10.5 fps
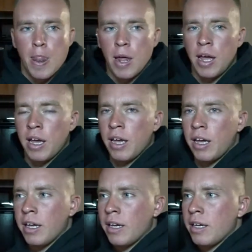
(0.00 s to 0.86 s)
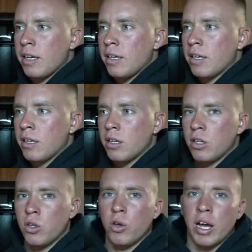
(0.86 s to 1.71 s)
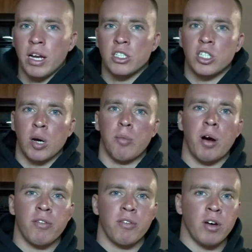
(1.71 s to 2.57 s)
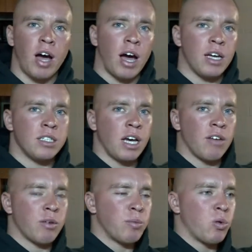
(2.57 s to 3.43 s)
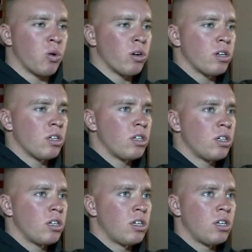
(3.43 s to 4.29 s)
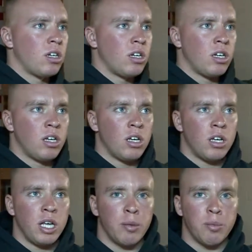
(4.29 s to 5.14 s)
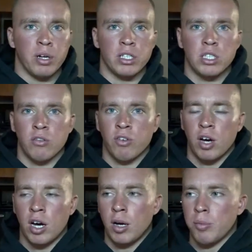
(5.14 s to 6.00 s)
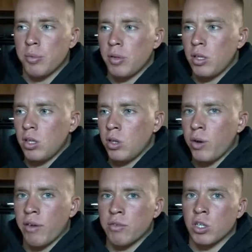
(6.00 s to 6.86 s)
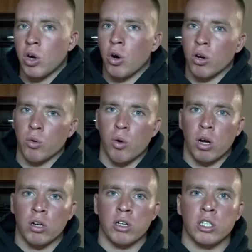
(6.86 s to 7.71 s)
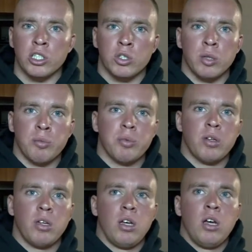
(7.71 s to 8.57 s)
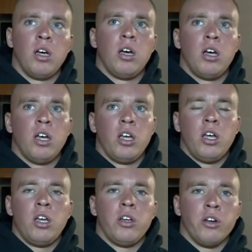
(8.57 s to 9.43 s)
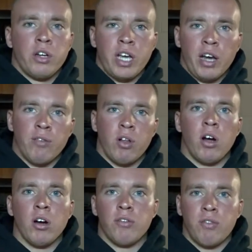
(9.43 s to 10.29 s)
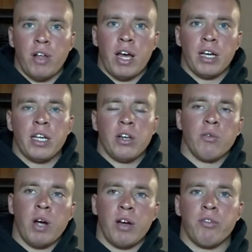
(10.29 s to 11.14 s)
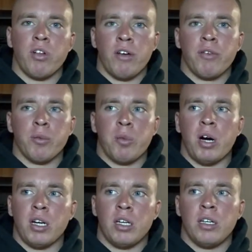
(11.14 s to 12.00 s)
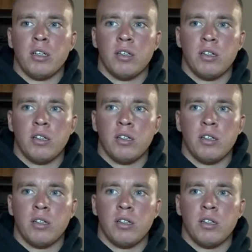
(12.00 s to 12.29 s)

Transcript: You got to jump off a high diving board and bring yourself up. You have to go underwater and strip your Kevlar, flak, and your rifle off your body.